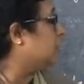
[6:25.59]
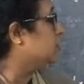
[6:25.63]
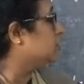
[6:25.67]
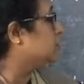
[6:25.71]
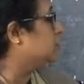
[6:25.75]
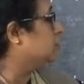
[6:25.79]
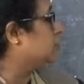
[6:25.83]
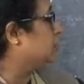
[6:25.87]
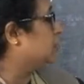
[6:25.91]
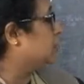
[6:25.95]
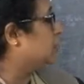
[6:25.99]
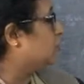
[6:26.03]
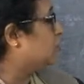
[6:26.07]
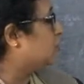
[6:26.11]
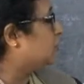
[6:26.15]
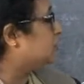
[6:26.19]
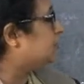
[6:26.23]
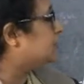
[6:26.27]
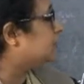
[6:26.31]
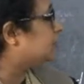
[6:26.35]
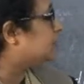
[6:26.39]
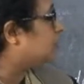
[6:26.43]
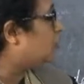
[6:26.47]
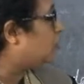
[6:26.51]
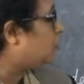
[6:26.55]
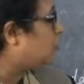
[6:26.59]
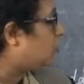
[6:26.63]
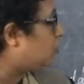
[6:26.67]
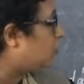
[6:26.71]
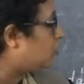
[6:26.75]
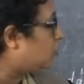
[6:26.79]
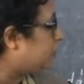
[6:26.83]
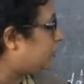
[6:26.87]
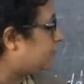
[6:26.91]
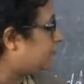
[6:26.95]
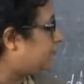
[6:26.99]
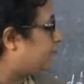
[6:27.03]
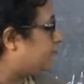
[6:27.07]
So the urine
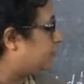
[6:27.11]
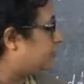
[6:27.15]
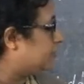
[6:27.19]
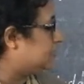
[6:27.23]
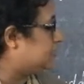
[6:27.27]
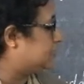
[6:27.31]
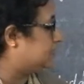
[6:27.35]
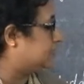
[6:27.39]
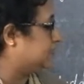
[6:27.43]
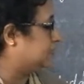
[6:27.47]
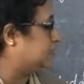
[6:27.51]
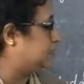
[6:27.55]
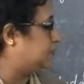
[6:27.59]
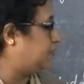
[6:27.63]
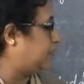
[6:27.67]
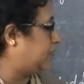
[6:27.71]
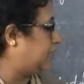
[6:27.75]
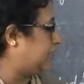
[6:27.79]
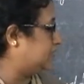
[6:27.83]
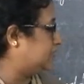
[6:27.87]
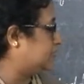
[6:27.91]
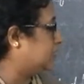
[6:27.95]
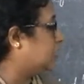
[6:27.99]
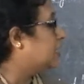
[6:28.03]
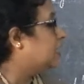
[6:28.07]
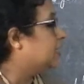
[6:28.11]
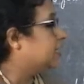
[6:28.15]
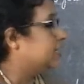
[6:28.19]
slowly fills the space.